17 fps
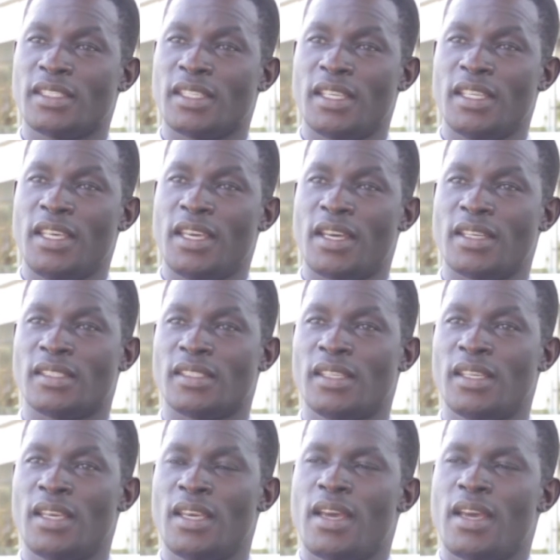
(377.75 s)
and years,
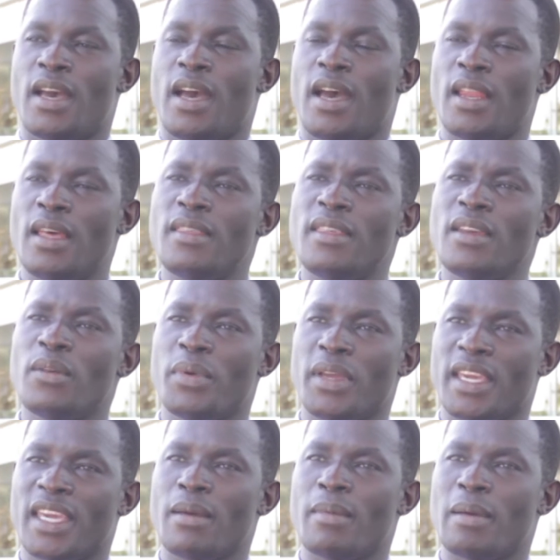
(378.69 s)
and I think we
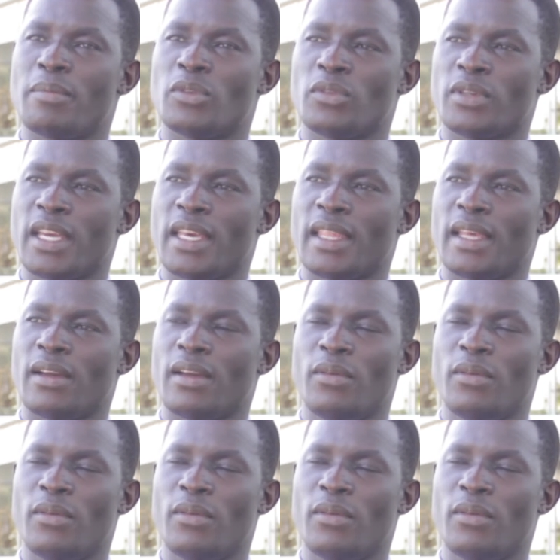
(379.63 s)
came up together.